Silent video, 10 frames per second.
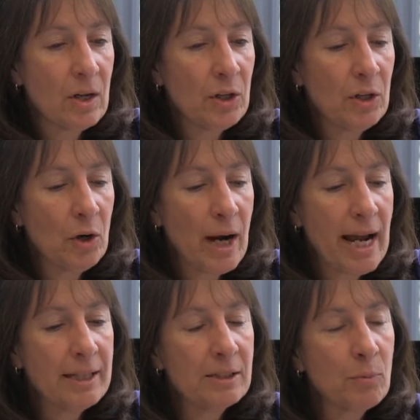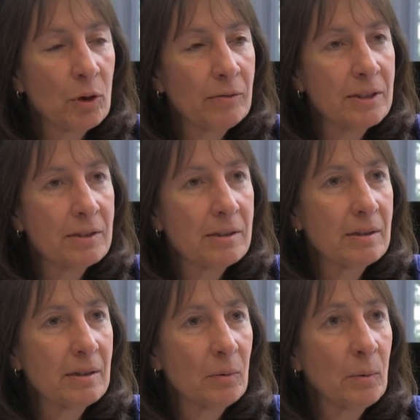You know, as more of us,
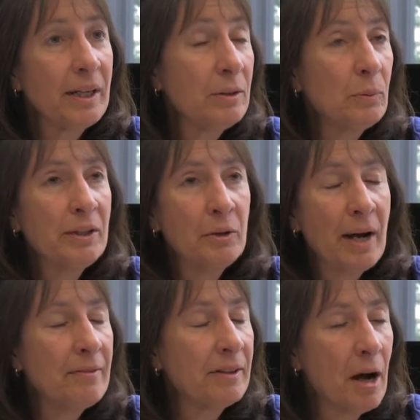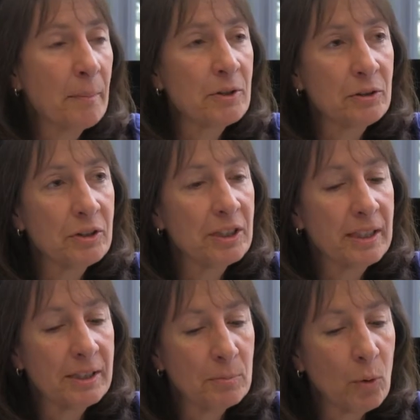we do have an
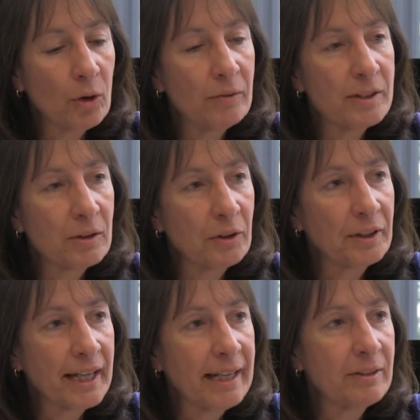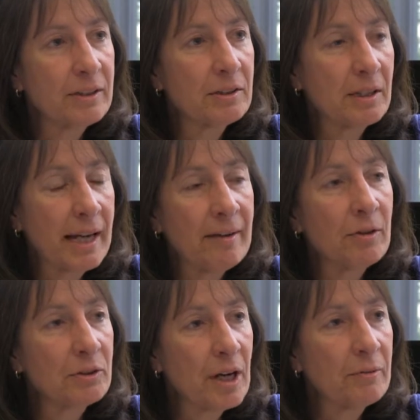opportunity, as more of us learn Canvas, to have
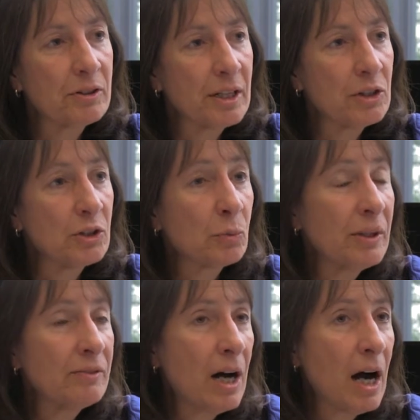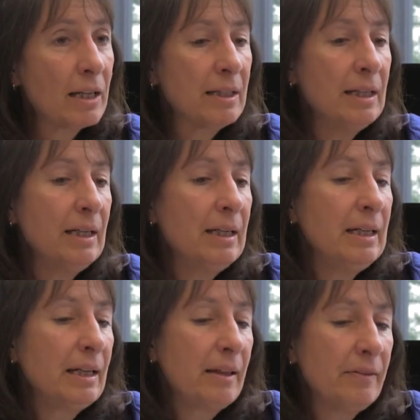those conversations. We've talked
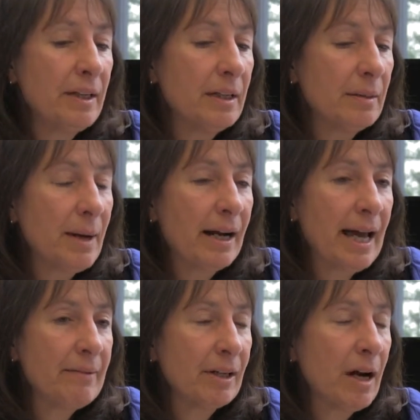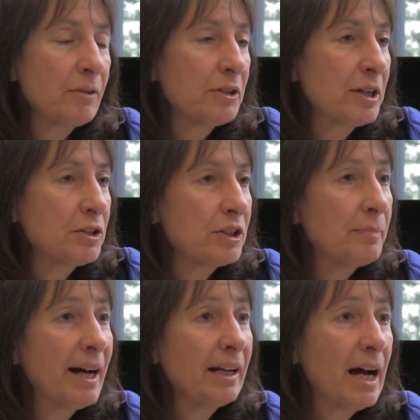then about having conversations
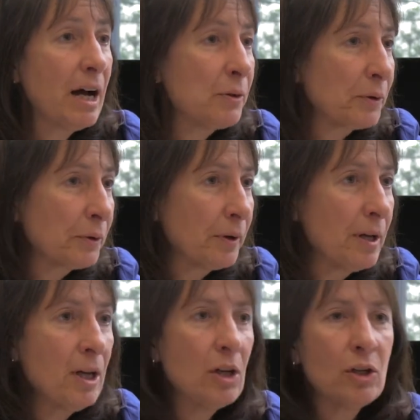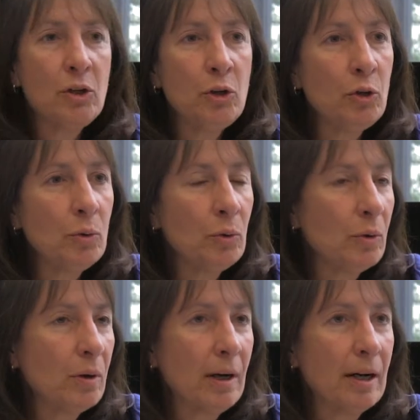about other
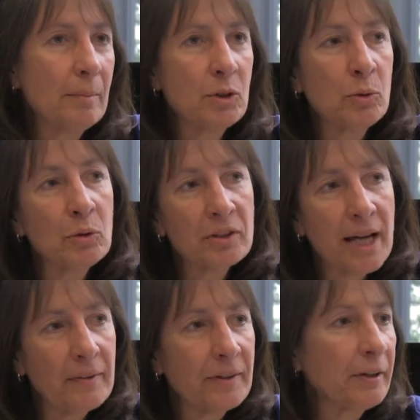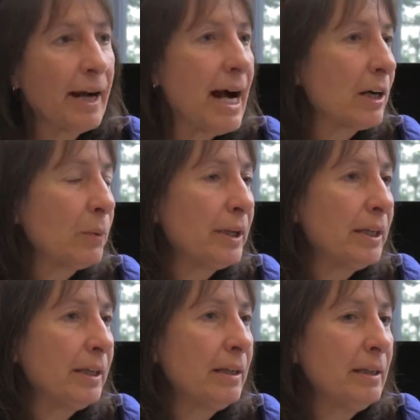new tools out there. How can
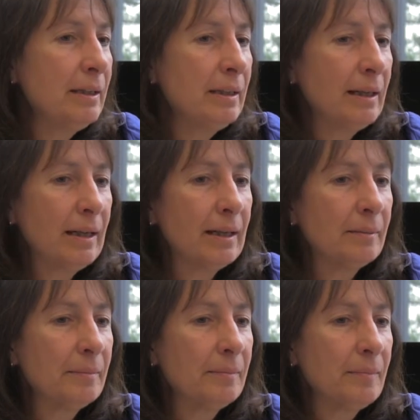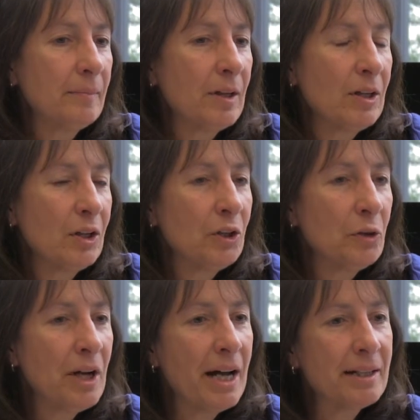we,
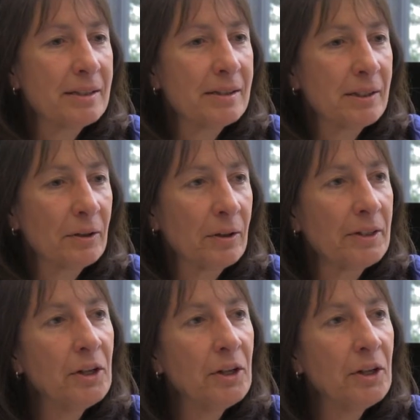not necessarily